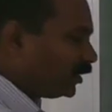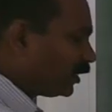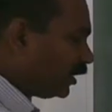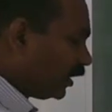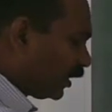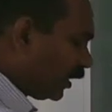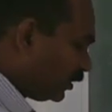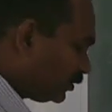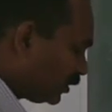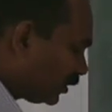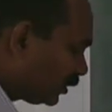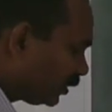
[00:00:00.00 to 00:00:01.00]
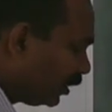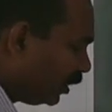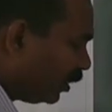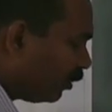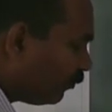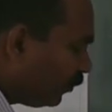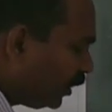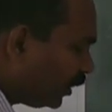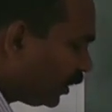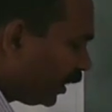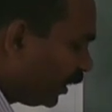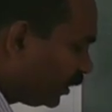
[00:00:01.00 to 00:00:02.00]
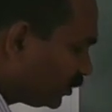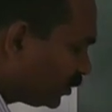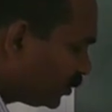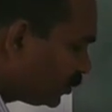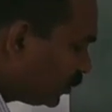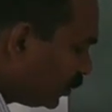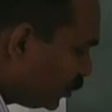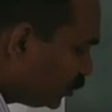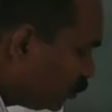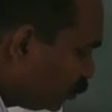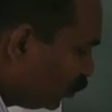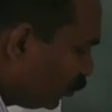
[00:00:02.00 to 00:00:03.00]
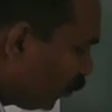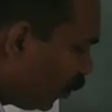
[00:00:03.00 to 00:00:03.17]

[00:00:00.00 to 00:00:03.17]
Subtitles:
rearranging, we get 2.18